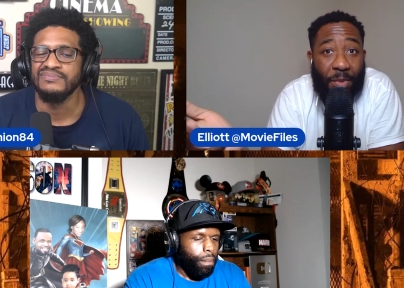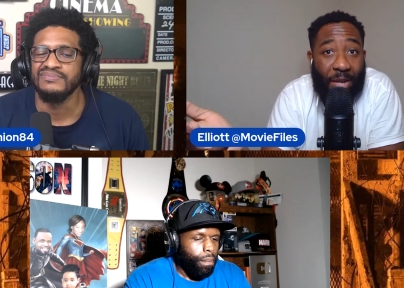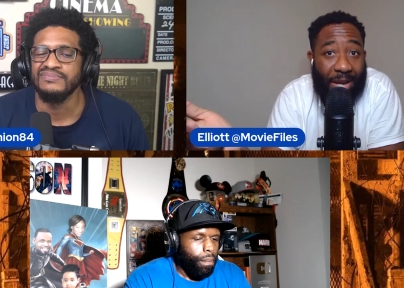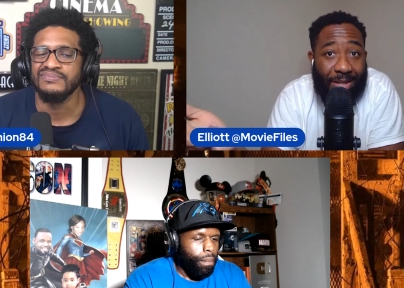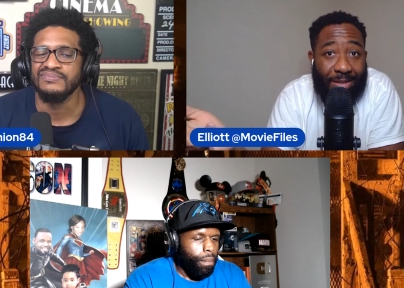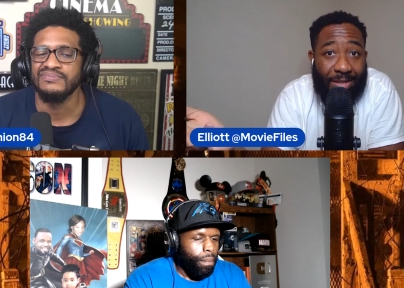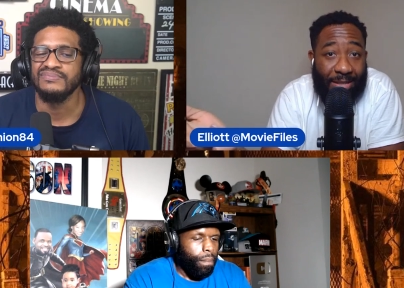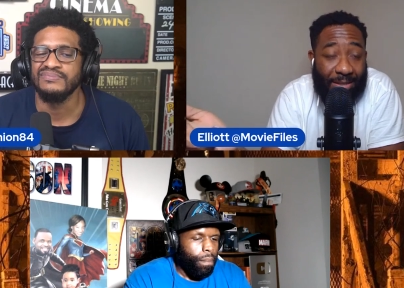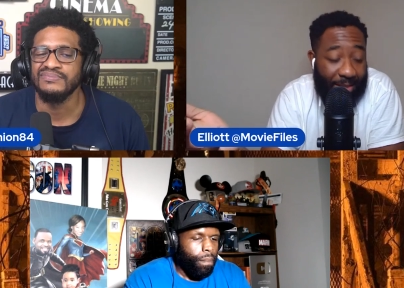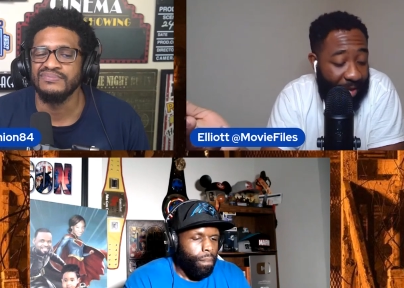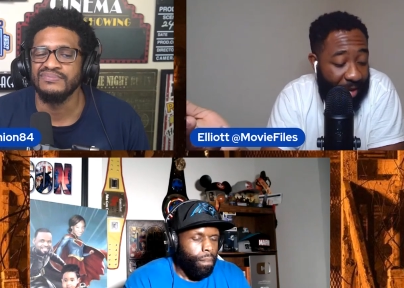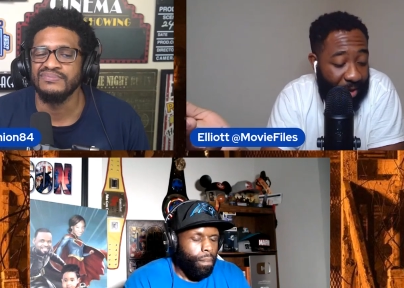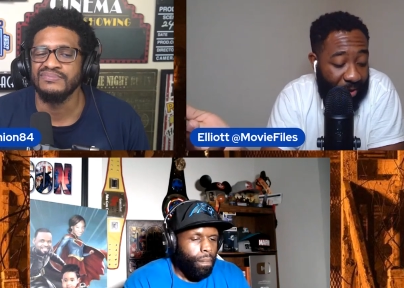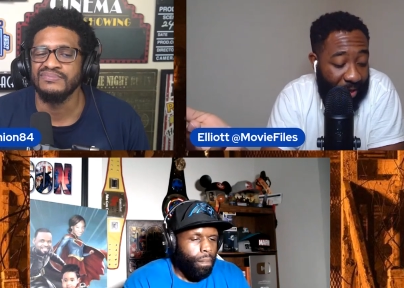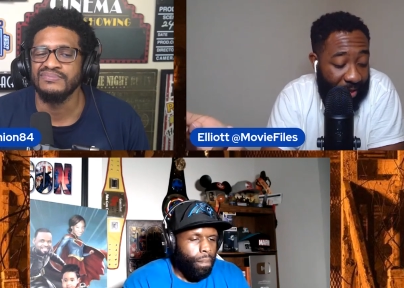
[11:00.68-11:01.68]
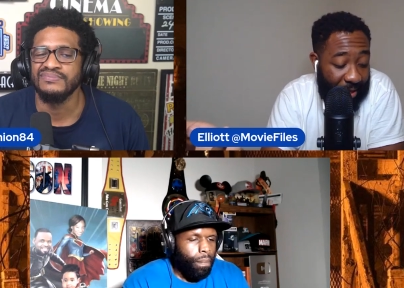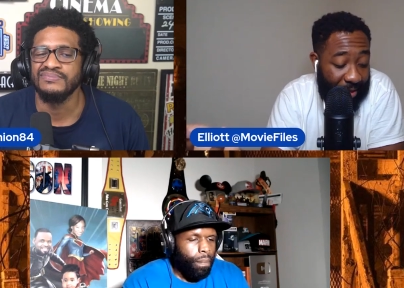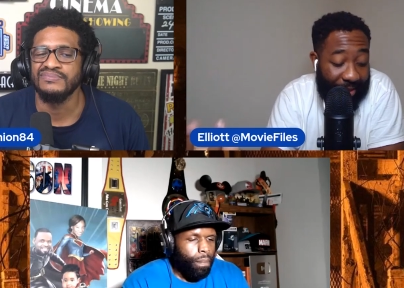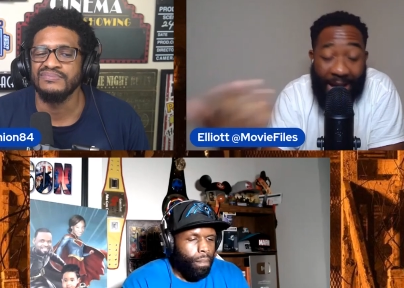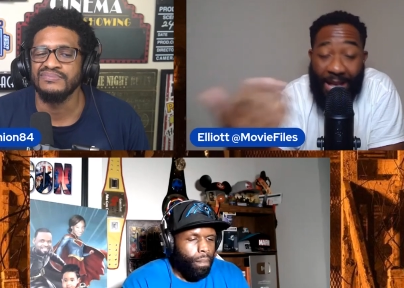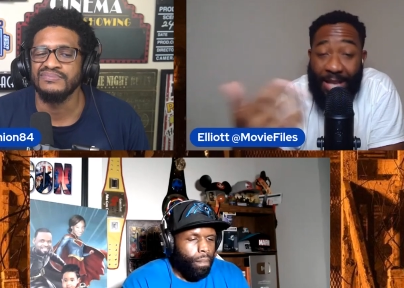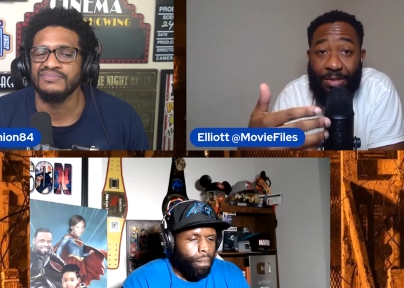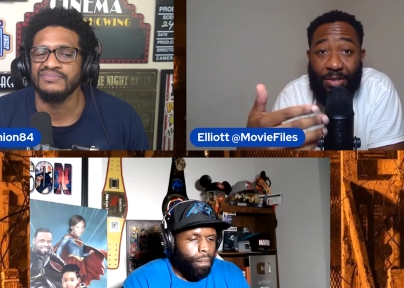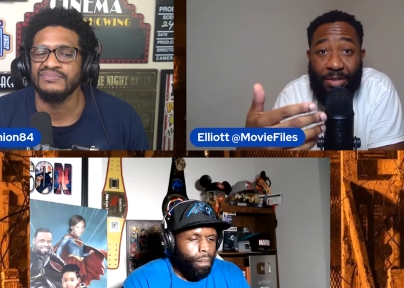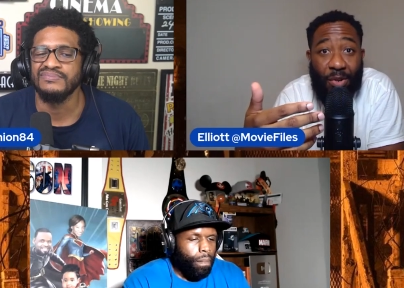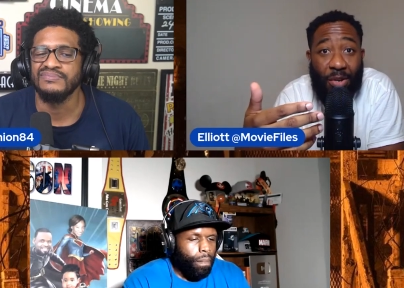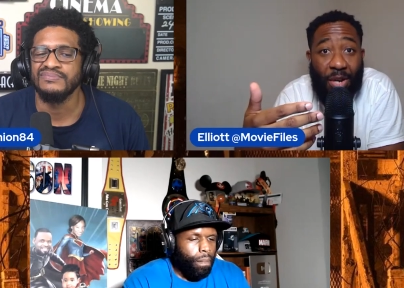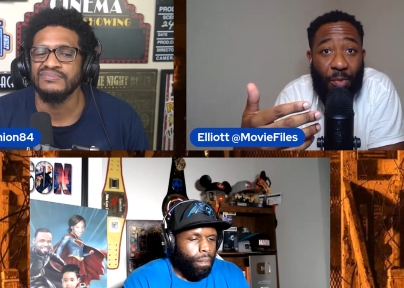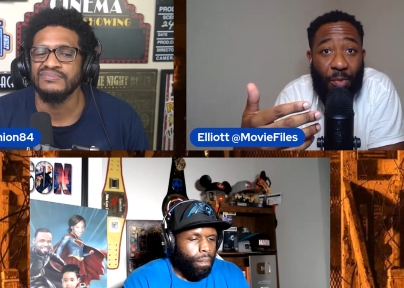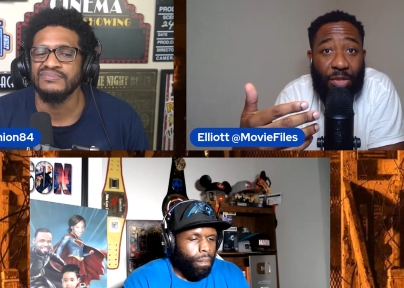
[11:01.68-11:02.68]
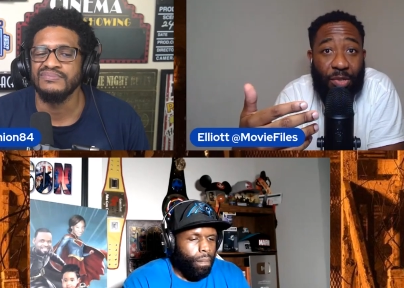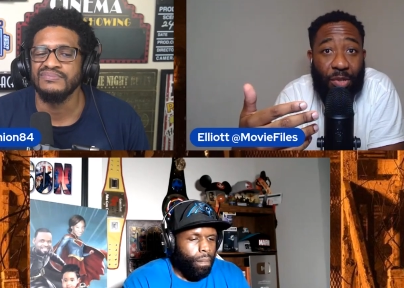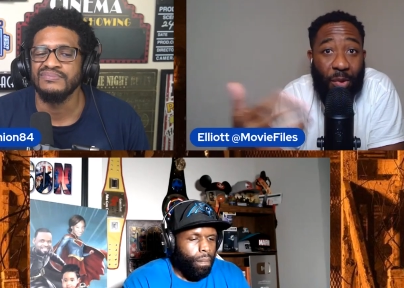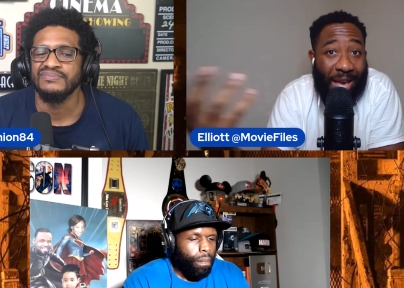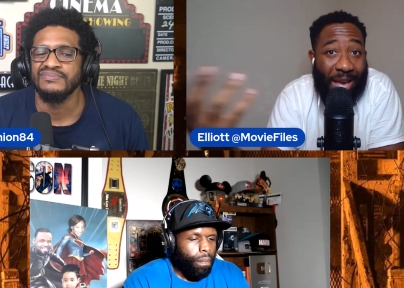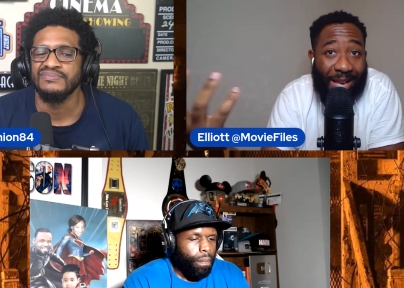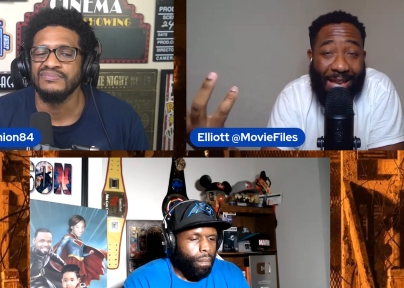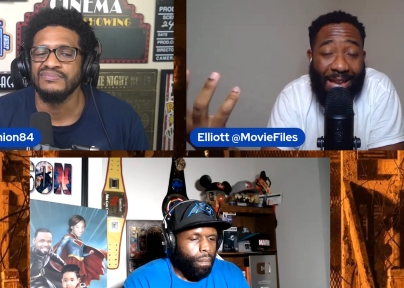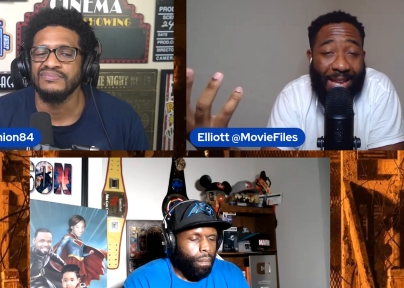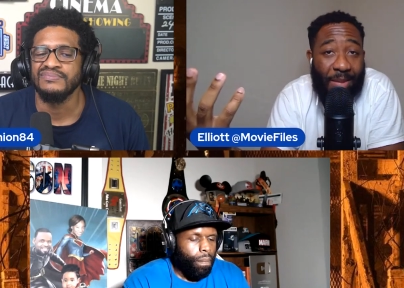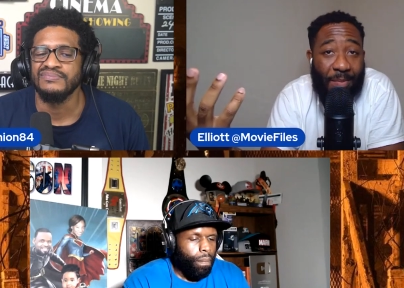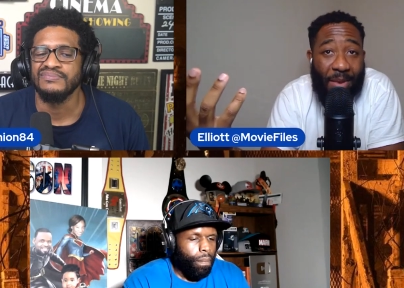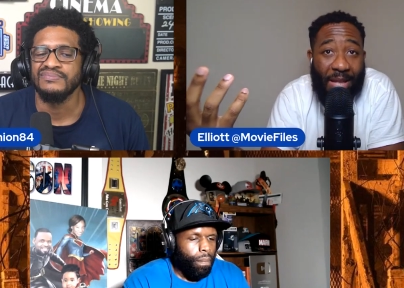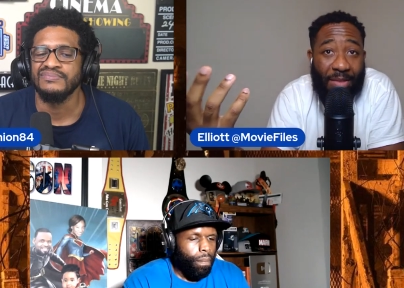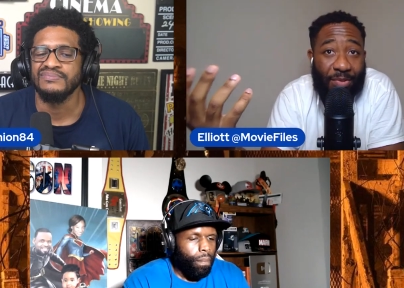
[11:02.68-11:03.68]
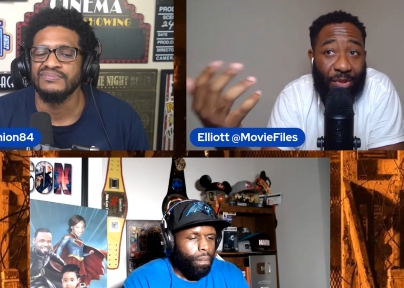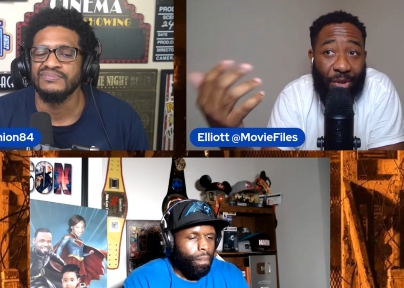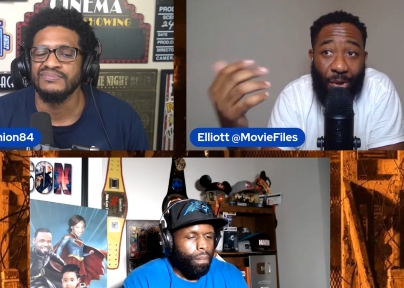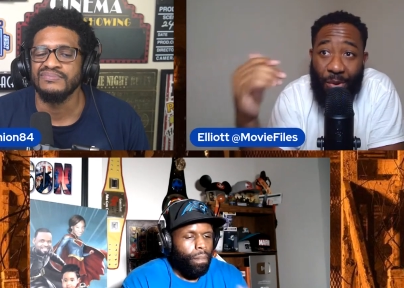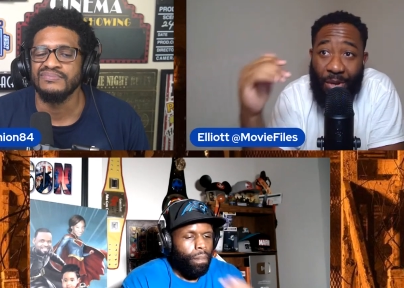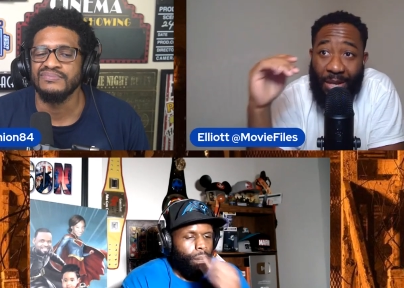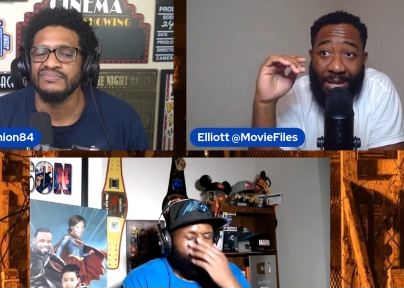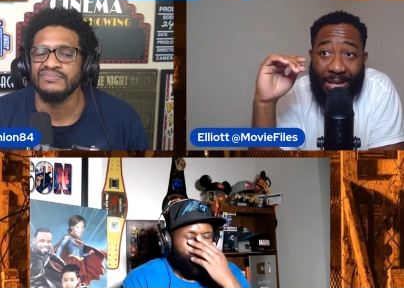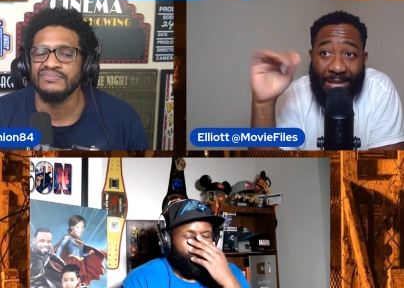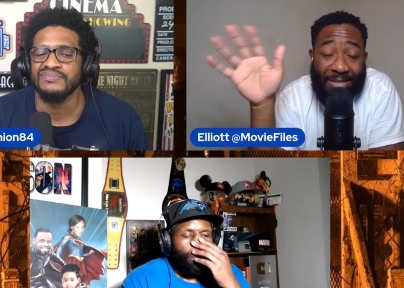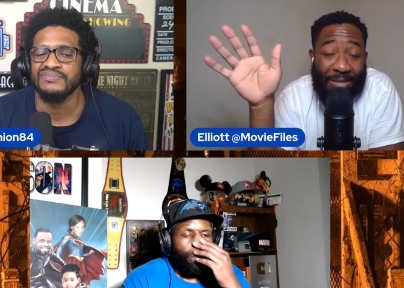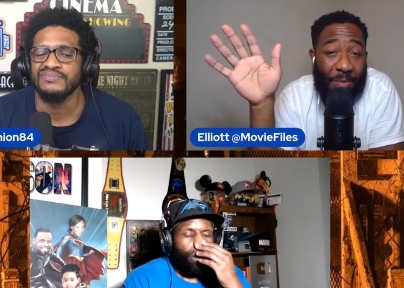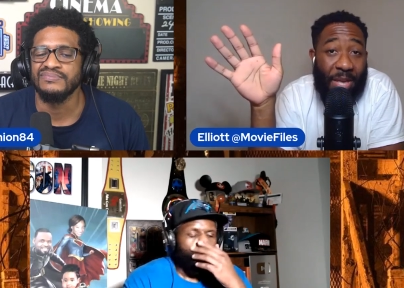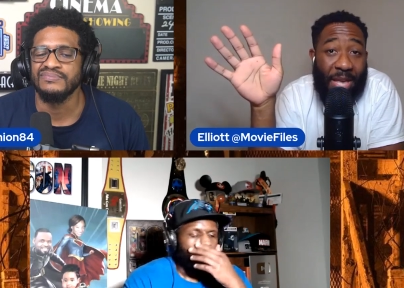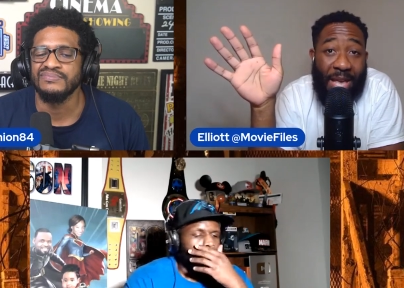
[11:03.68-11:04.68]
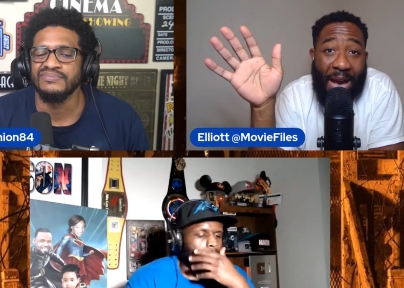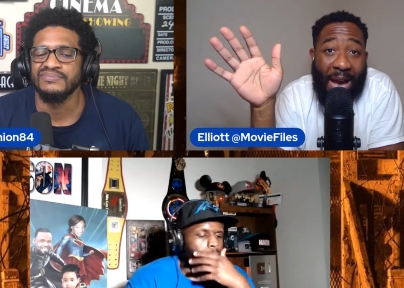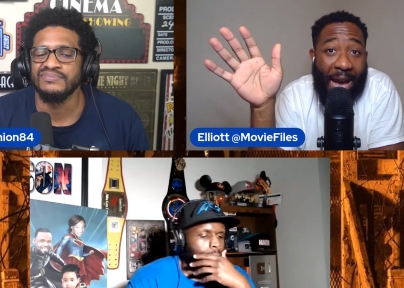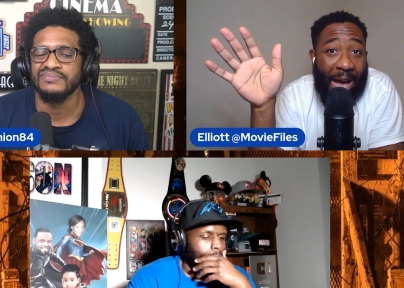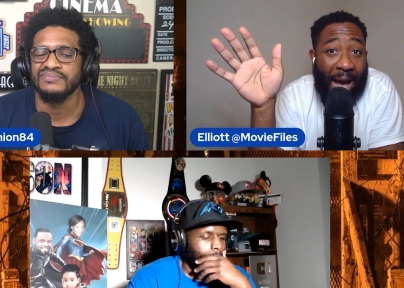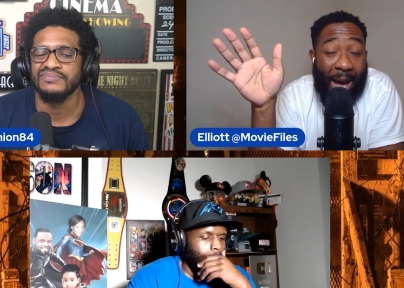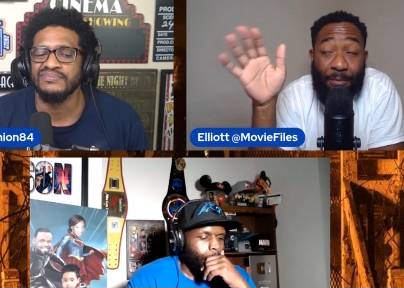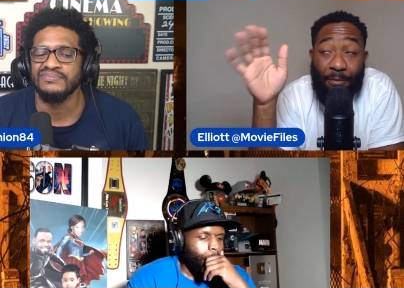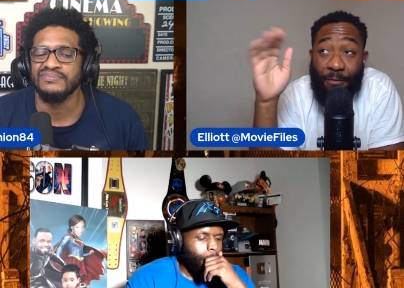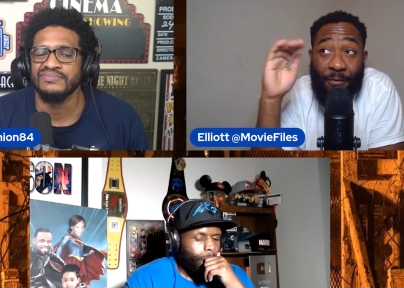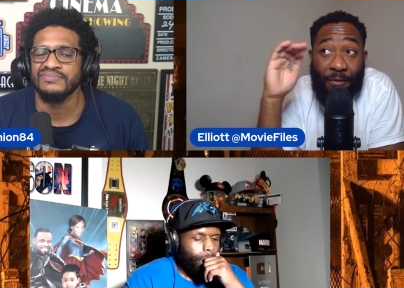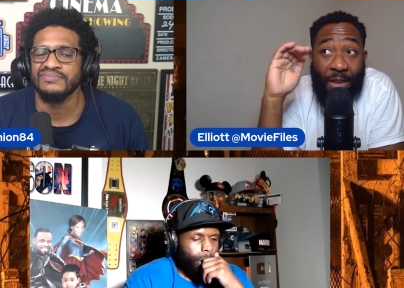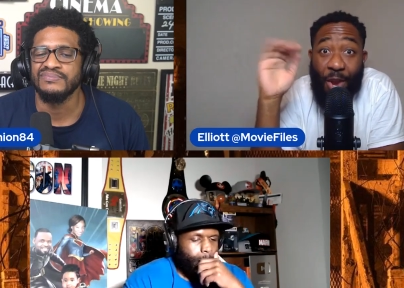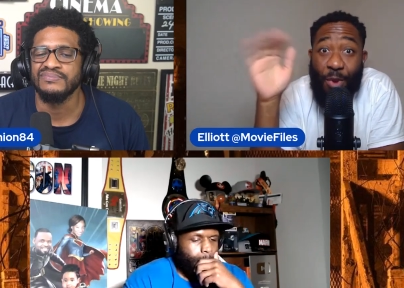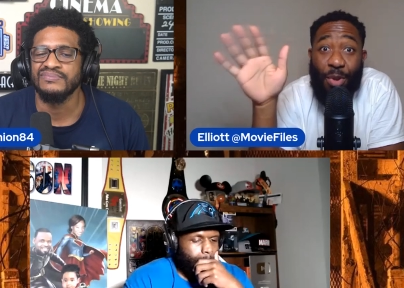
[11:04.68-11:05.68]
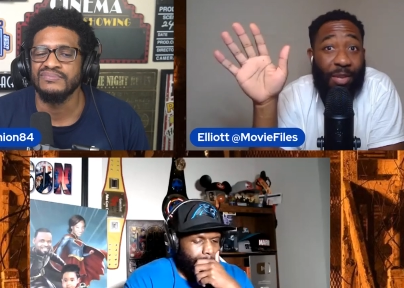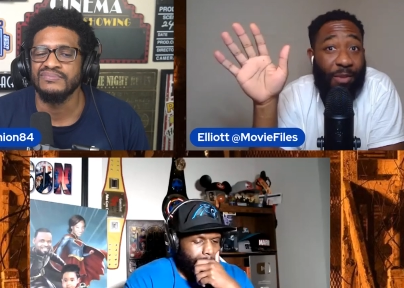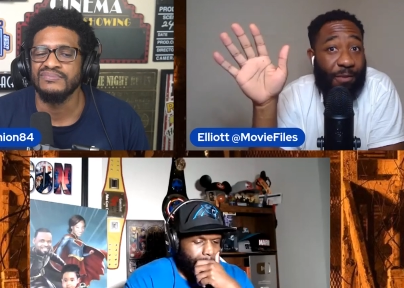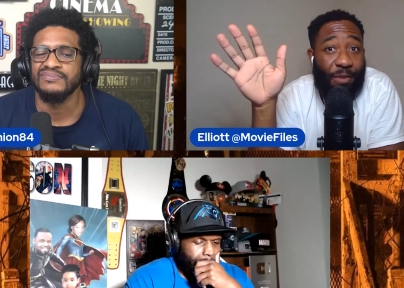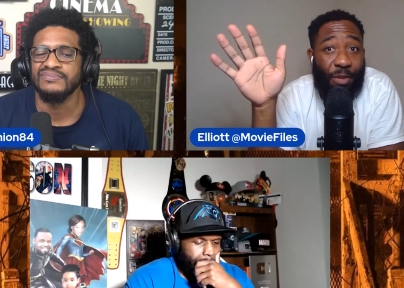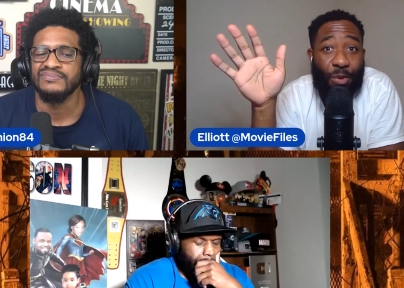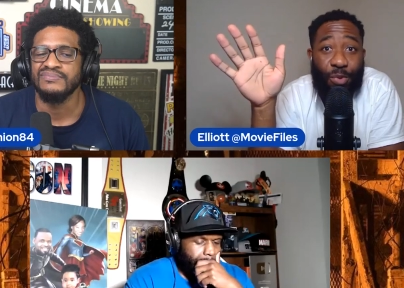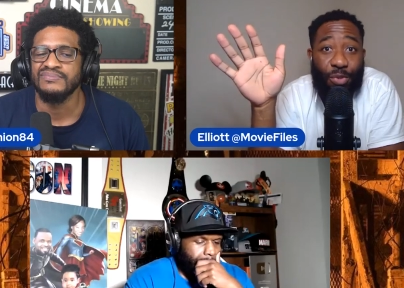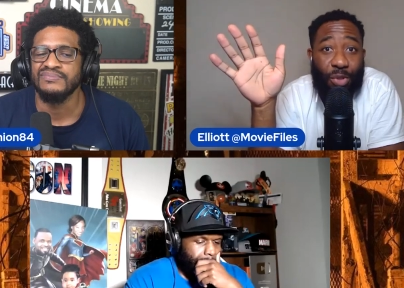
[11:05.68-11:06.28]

Speaker 1: to kind of test it out. And then last, you know, a couple weeks ago, we had Candyman. So to me, I, am very confused